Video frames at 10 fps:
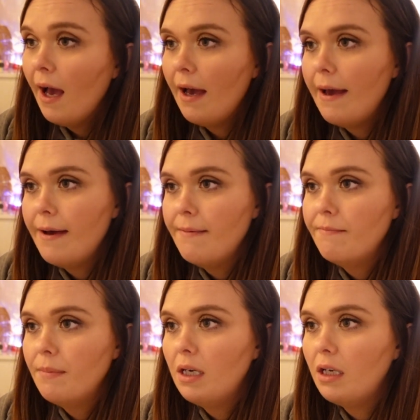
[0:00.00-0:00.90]
I
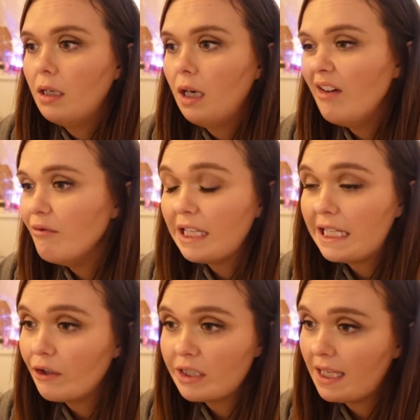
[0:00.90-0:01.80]
haven't
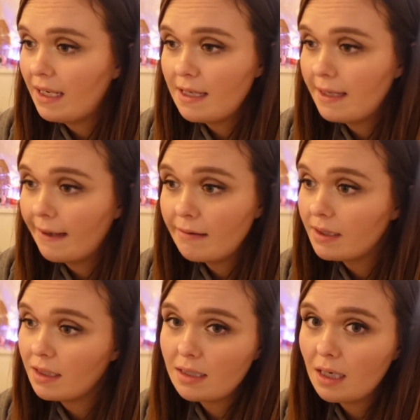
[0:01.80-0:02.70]
really got anything
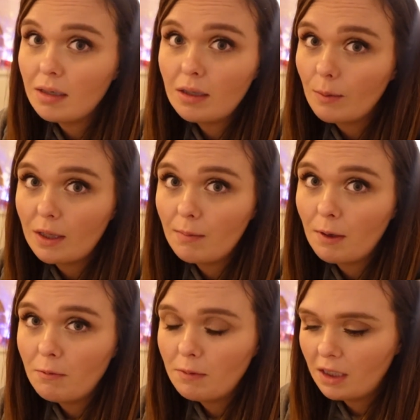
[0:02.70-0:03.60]
else to tell you at the
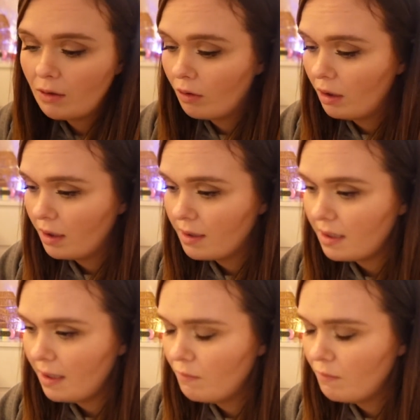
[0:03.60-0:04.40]
moment, in all honesty.